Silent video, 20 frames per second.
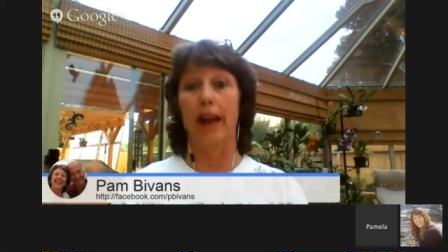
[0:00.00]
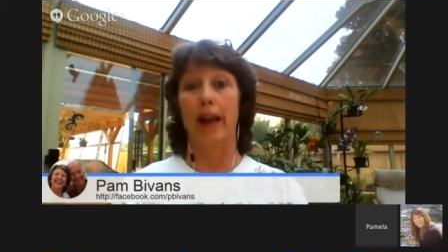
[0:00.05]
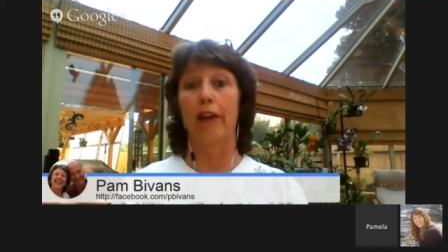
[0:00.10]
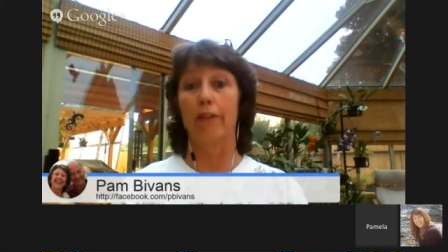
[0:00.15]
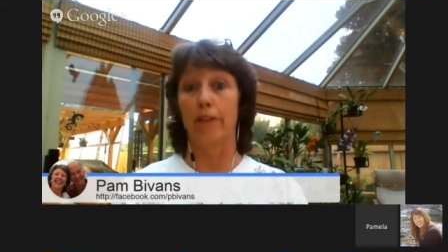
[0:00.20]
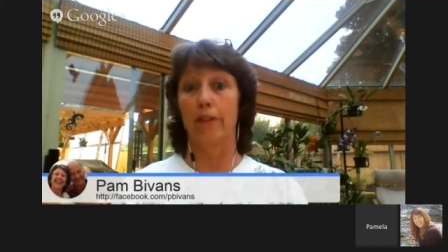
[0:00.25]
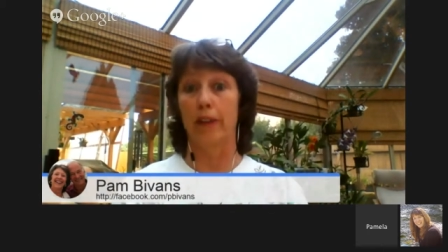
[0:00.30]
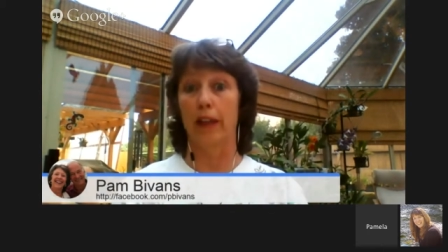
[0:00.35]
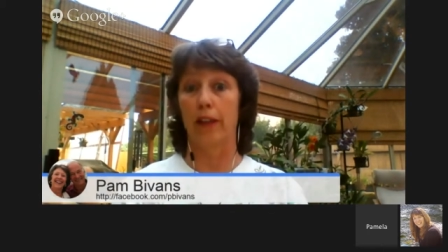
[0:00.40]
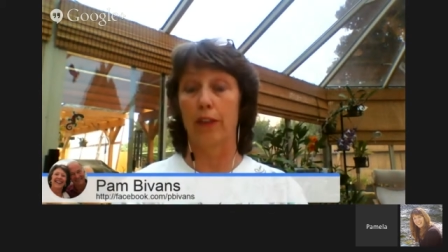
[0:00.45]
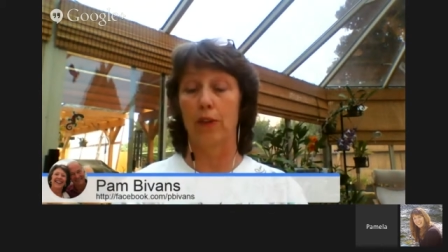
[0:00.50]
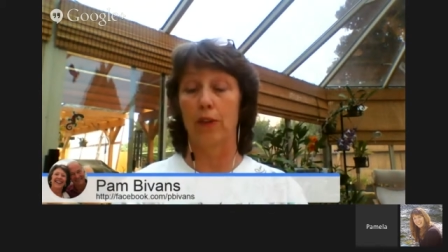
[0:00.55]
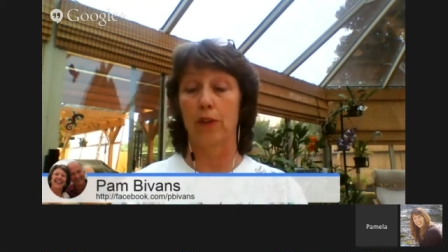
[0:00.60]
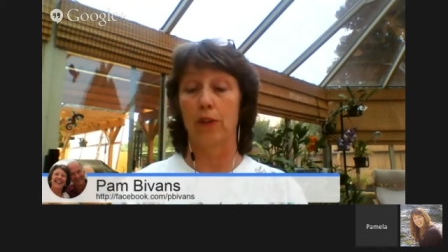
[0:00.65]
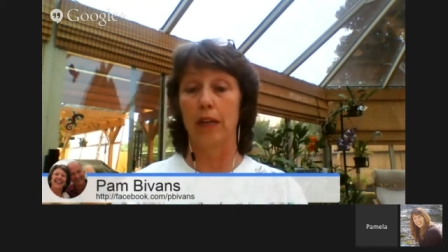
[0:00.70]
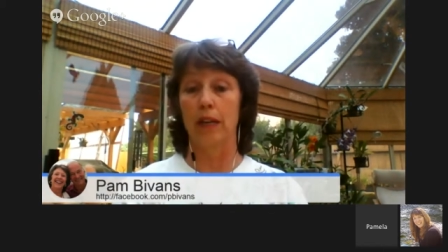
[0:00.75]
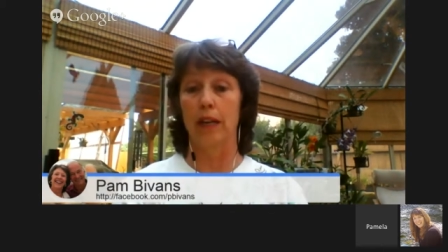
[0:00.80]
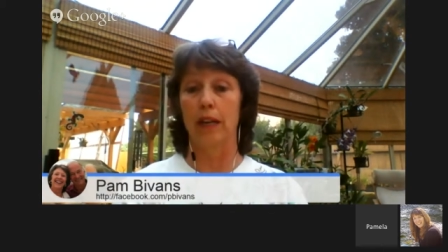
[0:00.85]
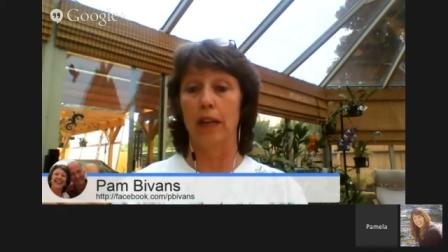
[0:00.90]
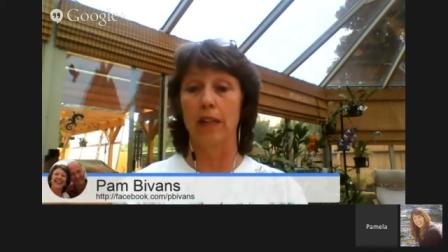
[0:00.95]
out for that
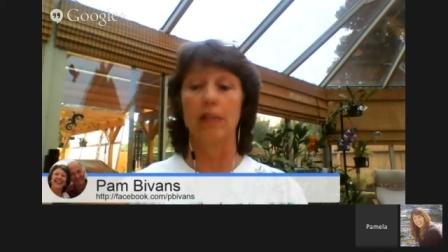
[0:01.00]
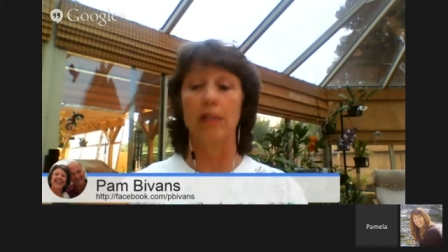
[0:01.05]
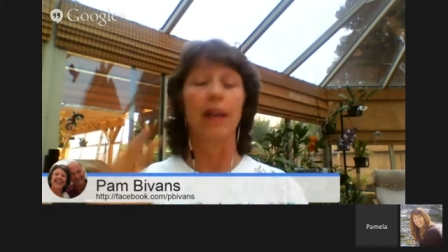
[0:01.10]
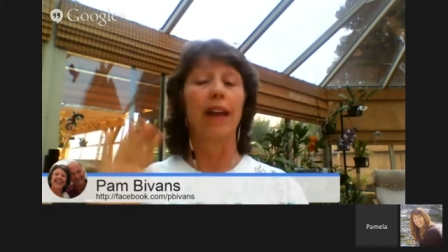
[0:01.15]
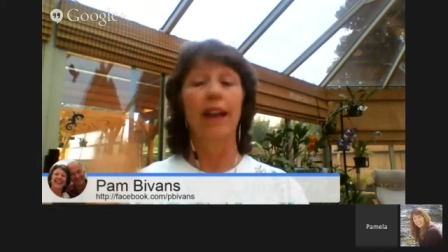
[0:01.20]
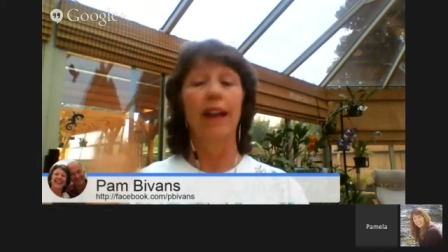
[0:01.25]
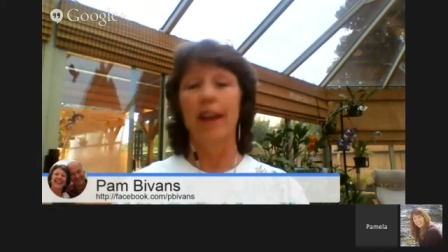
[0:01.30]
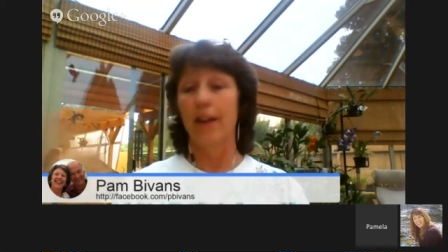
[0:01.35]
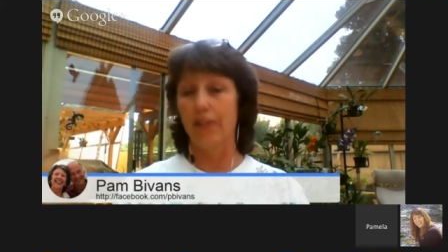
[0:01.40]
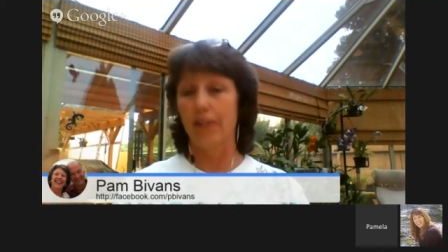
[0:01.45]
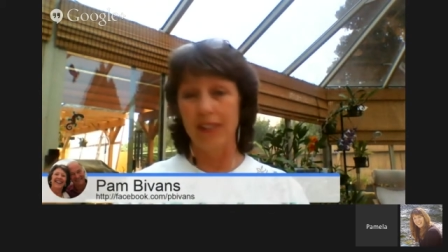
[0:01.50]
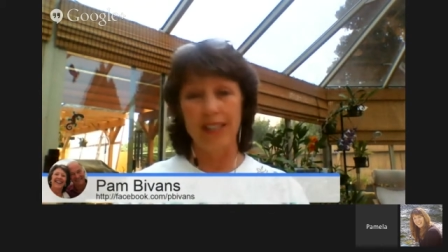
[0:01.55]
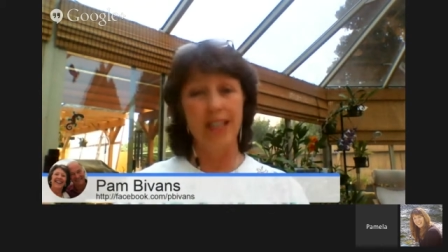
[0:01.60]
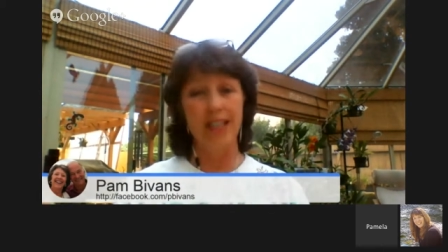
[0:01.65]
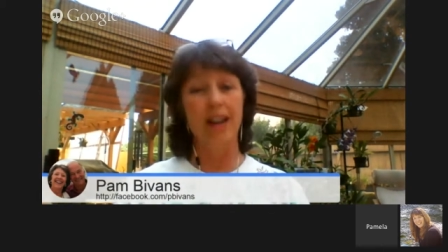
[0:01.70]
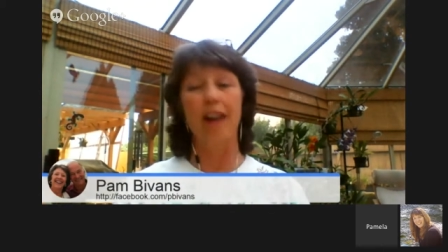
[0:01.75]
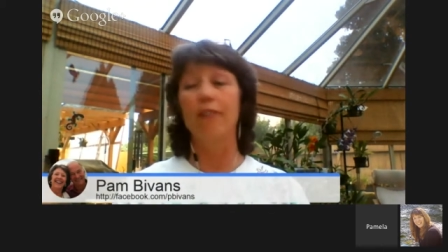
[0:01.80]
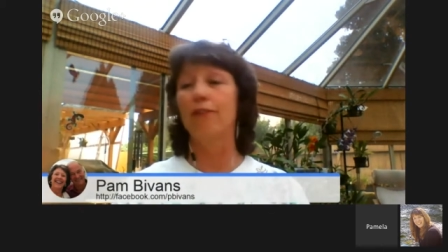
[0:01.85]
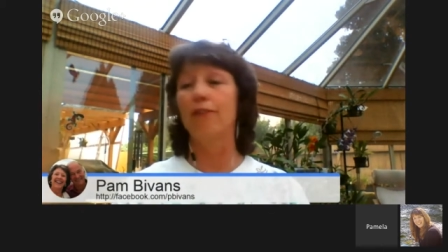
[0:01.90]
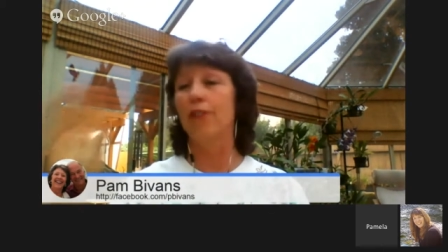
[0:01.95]
30 days. If it's
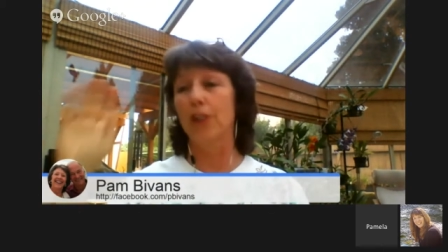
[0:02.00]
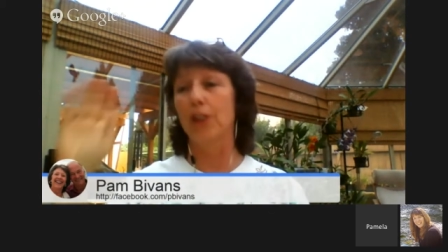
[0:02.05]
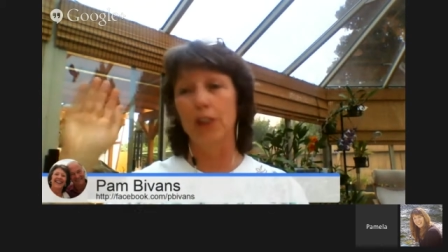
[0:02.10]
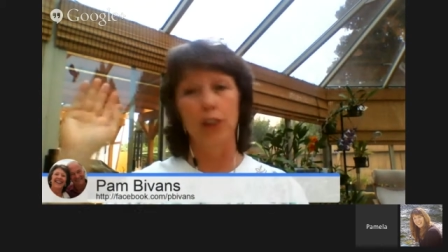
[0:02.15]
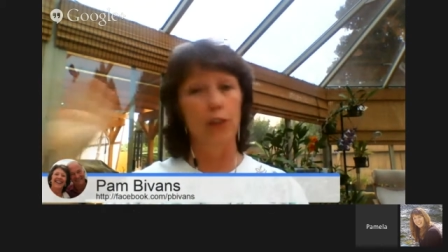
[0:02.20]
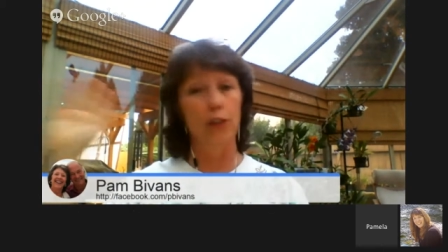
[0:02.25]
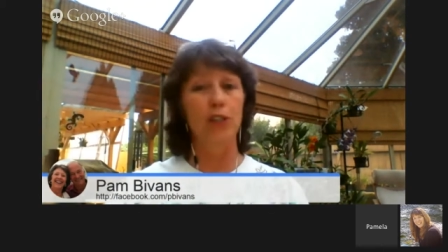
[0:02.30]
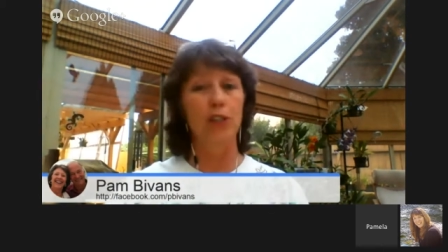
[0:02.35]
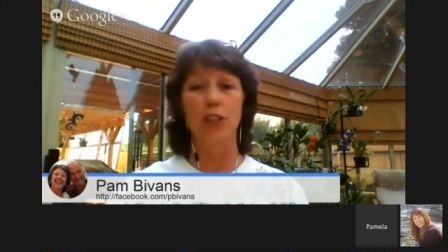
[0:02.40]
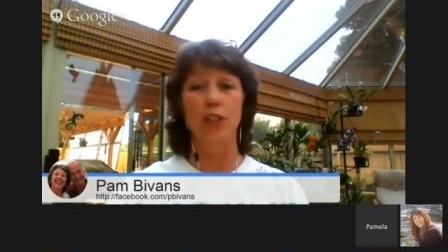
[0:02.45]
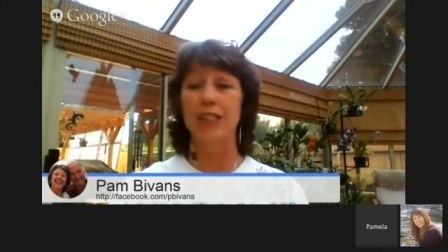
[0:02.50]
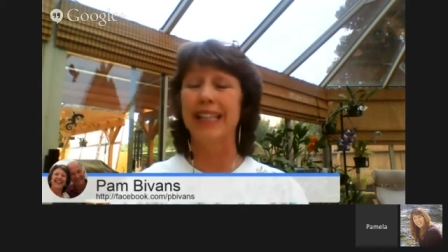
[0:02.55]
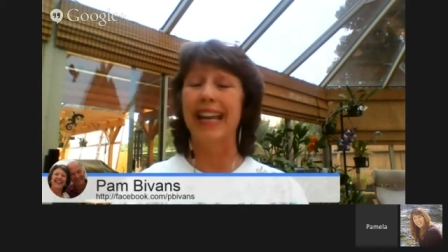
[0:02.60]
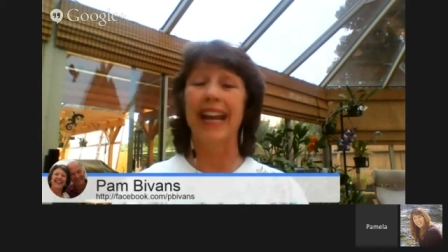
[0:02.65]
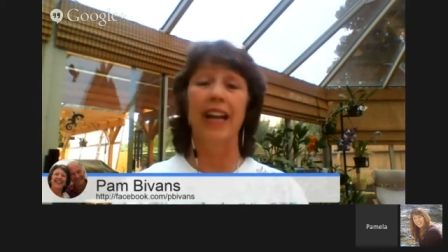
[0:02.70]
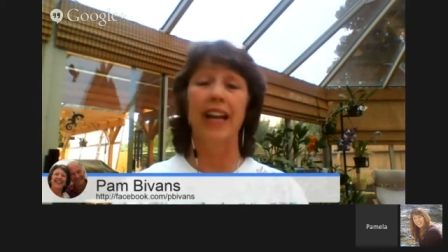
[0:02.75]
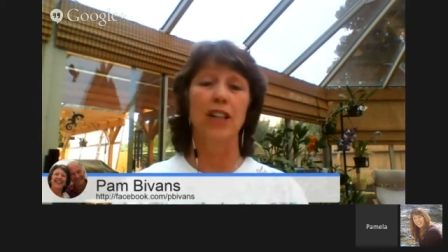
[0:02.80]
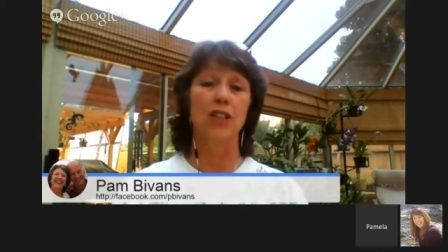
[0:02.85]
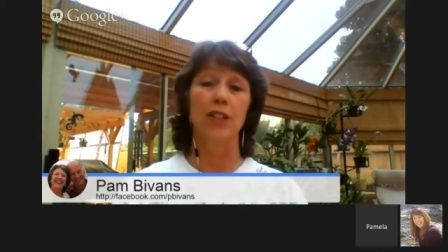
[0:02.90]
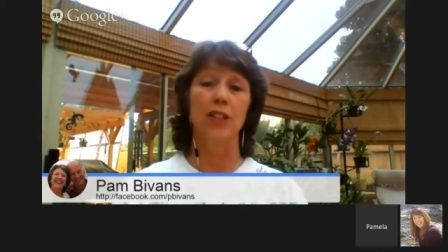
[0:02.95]
not for you, just
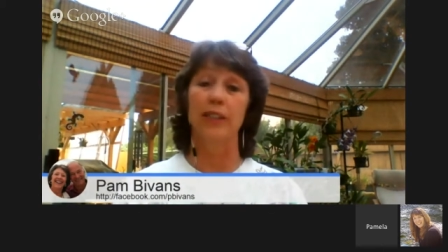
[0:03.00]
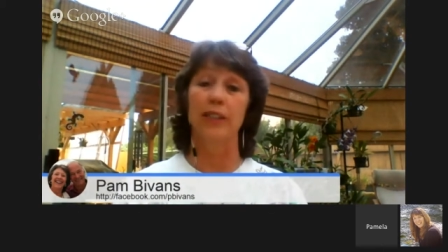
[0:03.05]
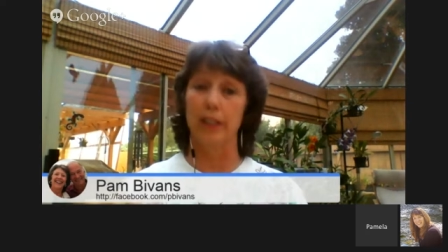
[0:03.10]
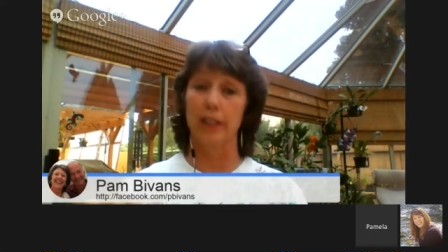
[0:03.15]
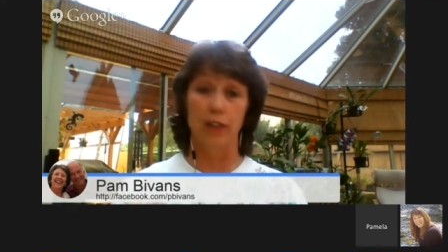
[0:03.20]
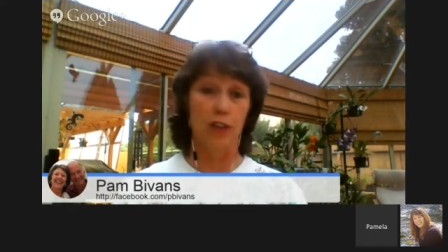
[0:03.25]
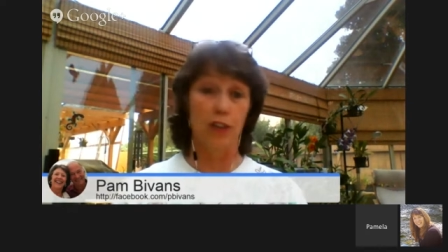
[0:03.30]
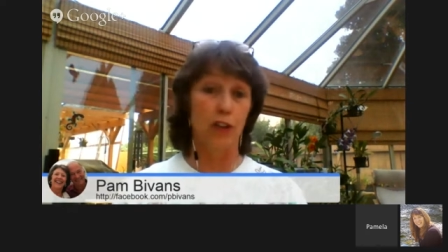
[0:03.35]
cancel it and